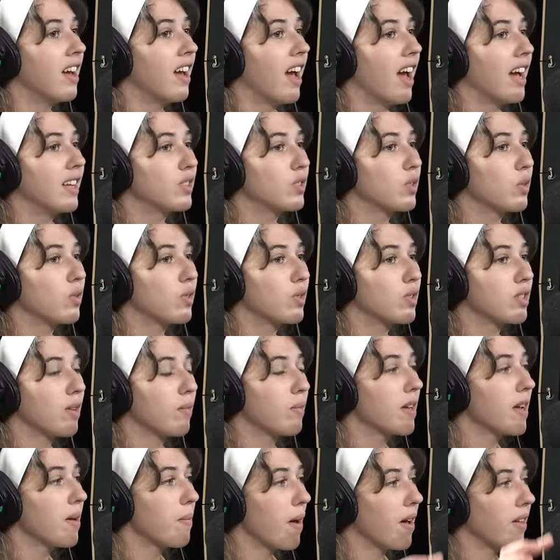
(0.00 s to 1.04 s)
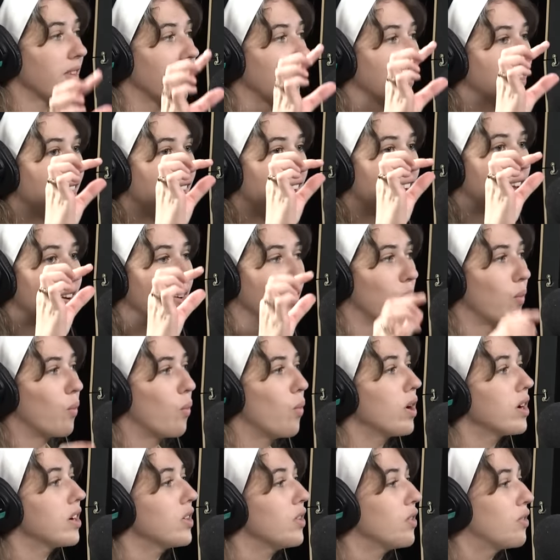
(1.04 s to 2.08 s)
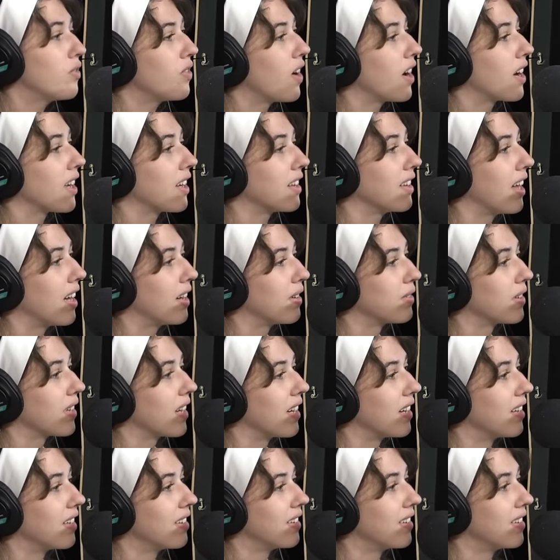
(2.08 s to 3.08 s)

And so there's something about like that. What are you fucking laughing at?